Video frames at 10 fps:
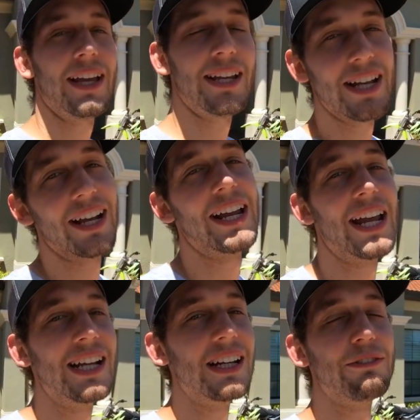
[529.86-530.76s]
And yeah,
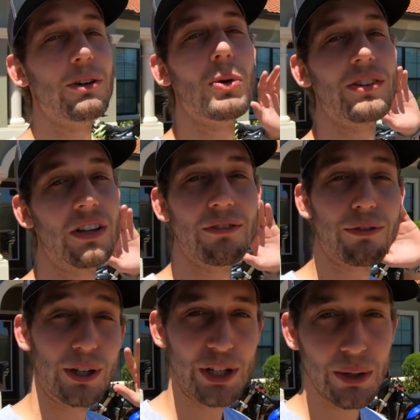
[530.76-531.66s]
gang, if it wasn't
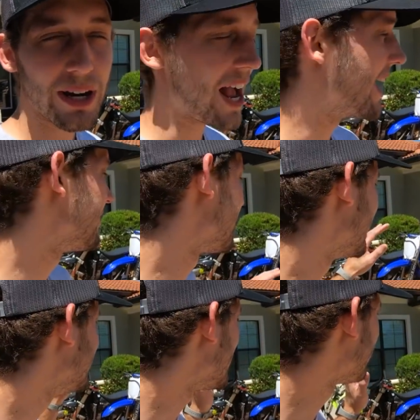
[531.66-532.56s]
for you guys,
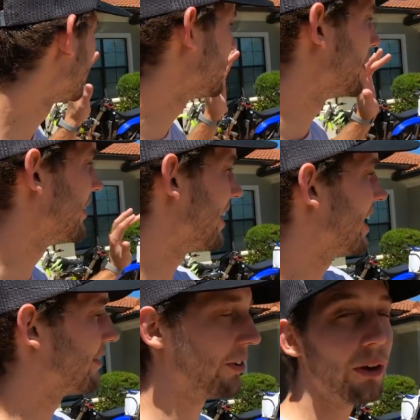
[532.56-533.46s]
I definitely would
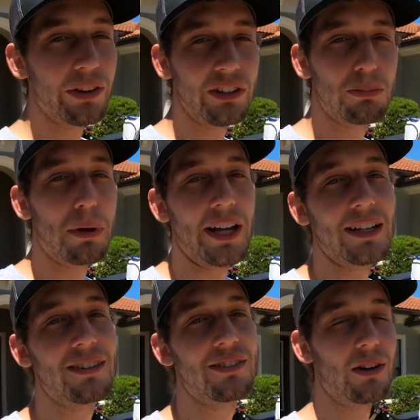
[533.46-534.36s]
not have all these
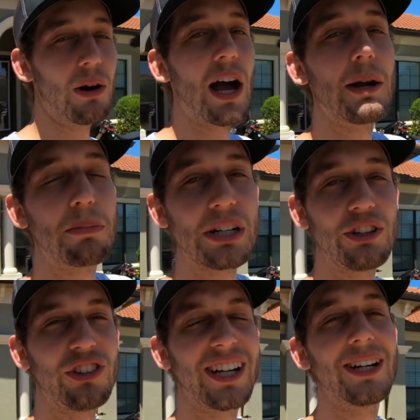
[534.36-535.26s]
bikes. So I
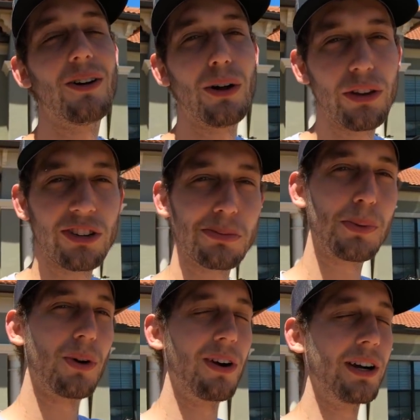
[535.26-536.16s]
appreciate all the
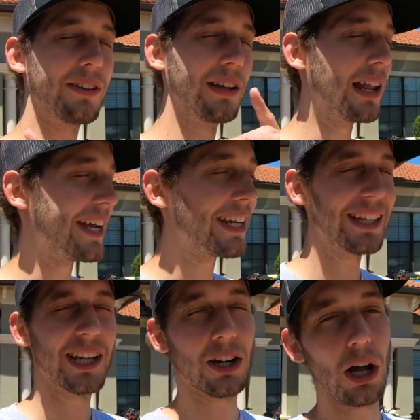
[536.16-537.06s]
support, the
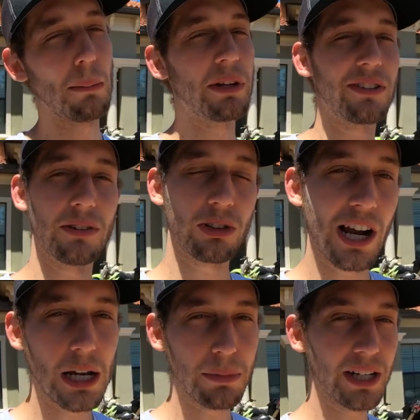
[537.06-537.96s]
liking, the comments,
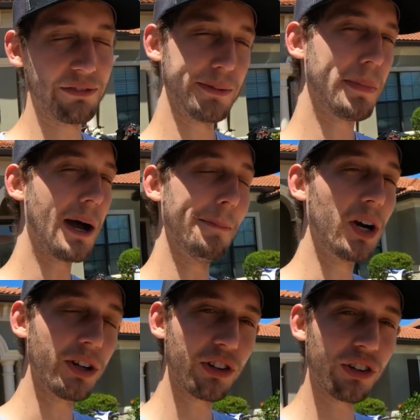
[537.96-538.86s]
subscribing. If you bought
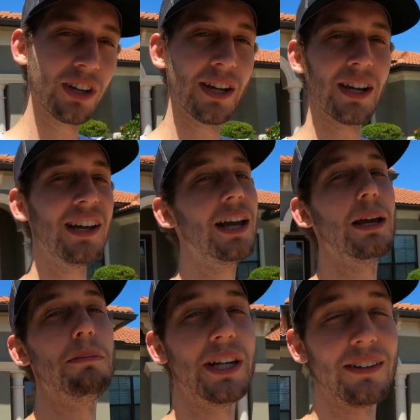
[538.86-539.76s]
merch,
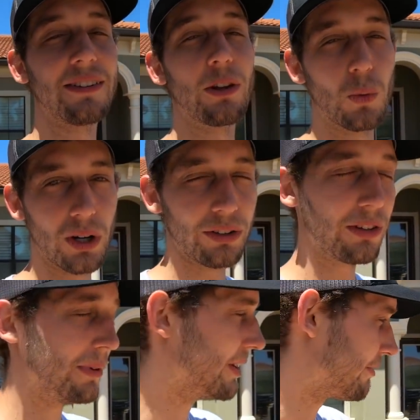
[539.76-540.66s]
it means the world
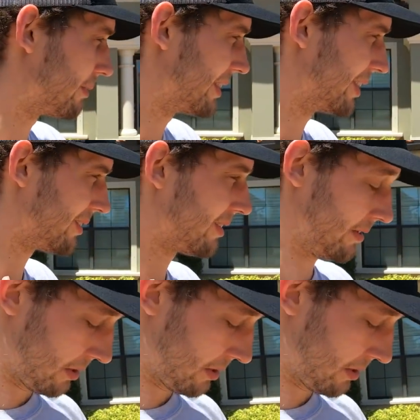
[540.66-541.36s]
to me, for real.